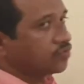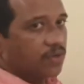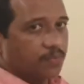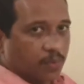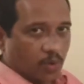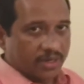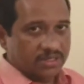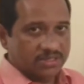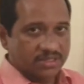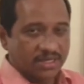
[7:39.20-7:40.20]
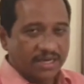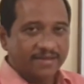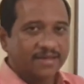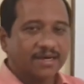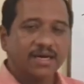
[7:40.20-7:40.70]
of a point
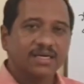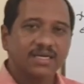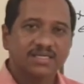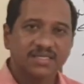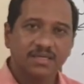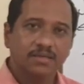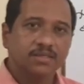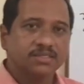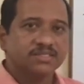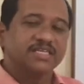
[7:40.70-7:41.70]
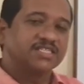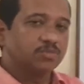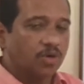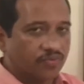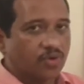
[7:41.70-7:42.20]
in the Cartesian
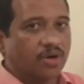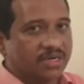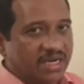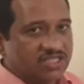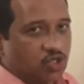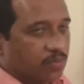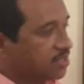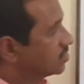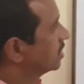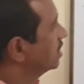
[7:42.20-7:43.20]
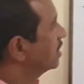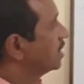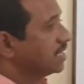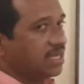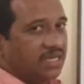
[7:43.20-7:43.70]
system of coordinate
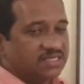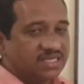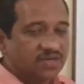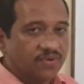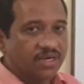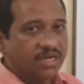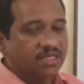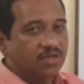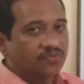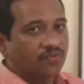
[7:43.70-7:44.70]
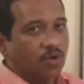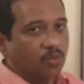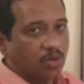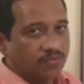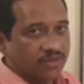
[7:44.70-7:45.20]
geometry is given in the
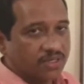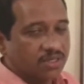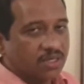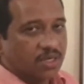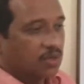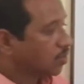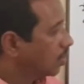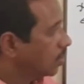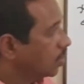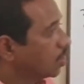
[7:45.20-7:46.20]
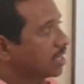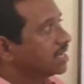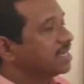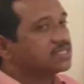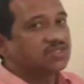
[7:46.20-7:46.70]
form of
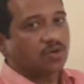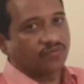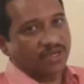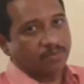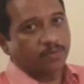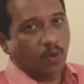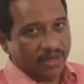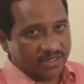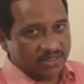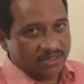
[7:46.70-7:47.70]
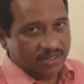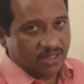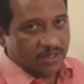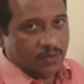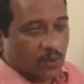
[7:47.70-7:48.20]
coordinates of a point.
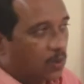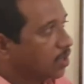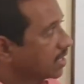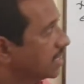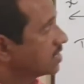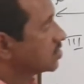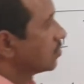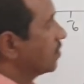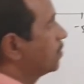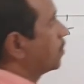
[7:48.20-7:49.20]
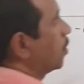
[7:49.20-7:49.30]
Coordinates of a